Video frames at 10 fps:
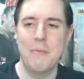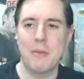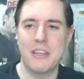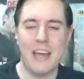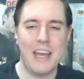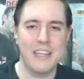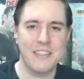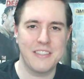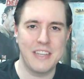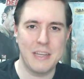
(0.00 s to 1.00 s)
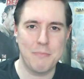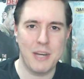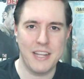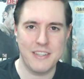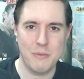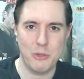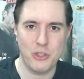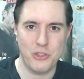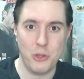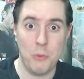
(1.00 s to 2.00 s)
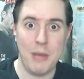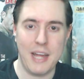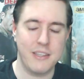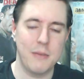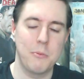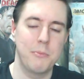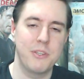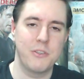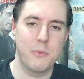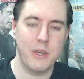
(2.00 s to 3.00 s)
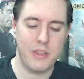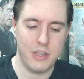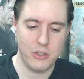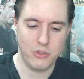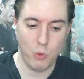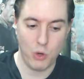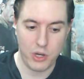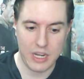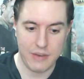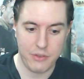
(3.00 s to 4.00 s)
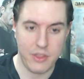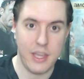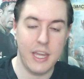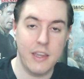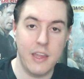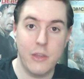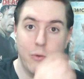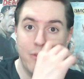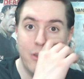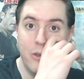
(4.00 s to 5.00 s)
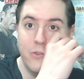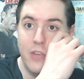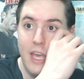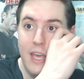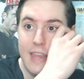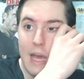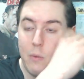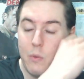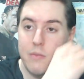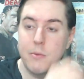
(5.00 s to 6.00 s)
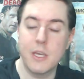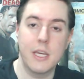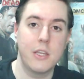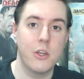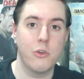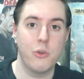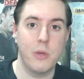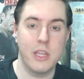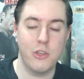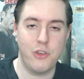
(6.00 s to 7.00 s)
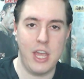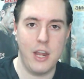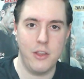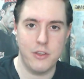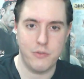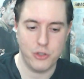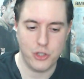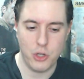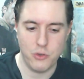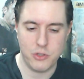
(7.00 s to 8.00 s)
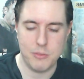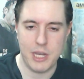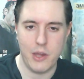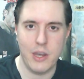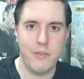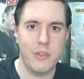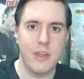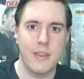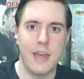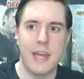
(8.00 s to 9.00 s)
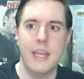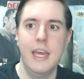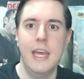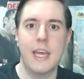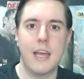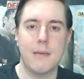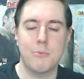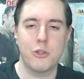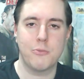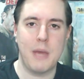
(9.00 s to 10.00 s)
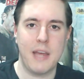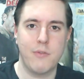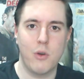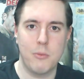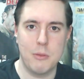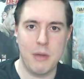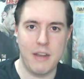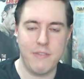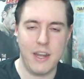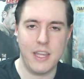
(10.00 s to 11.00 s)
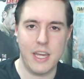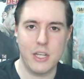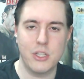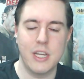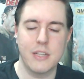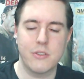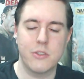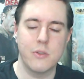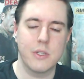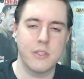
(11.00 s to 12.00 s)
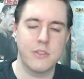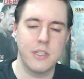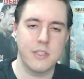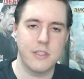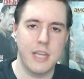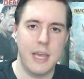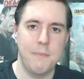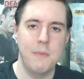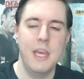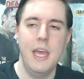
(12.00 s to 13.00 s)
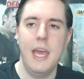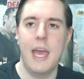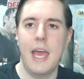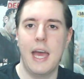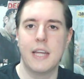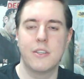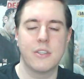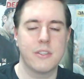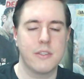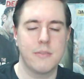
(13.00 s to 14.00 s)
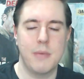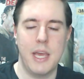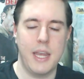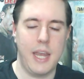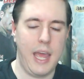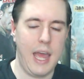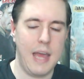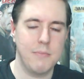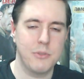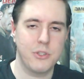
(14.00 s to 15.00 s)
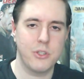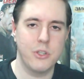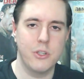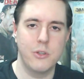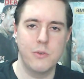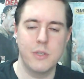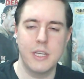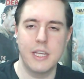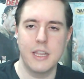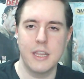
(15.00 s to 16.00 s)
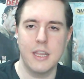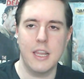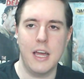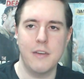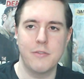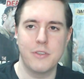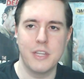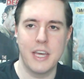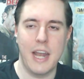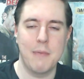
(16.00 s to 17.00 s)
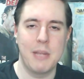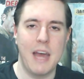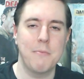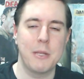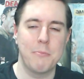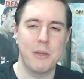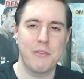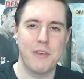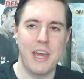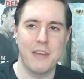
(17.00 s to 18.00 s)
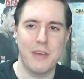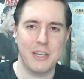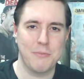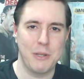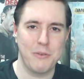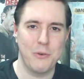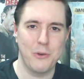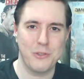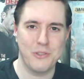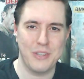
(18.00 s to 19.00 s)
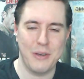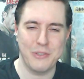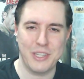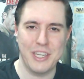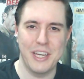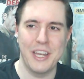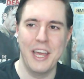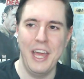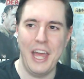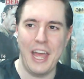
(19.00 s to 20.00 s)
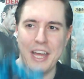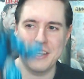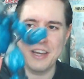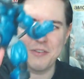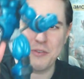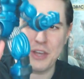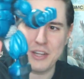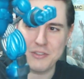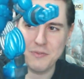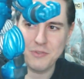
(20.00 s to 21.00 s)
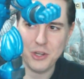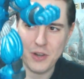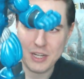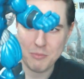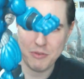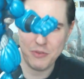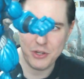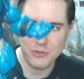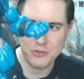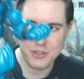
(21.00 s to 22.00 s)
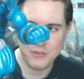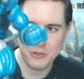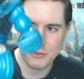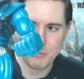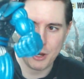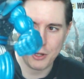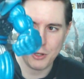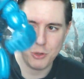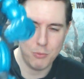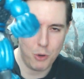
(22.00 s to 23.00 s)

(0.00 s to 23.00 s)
been dying to see it, but I was just so backed up and busy with just work and everything, and the other reviews that we've been, you know, doing in the channel, different shows that have been out and everything, that it got pushed back for me, but I finally got a chance to see it today. And just, man, absolutely loved it. I mean, I've been a big fan of X-Men, of course, since I was a kid. And I've even got some, you know, X-Men figures and stuff. Here's Apocalypse,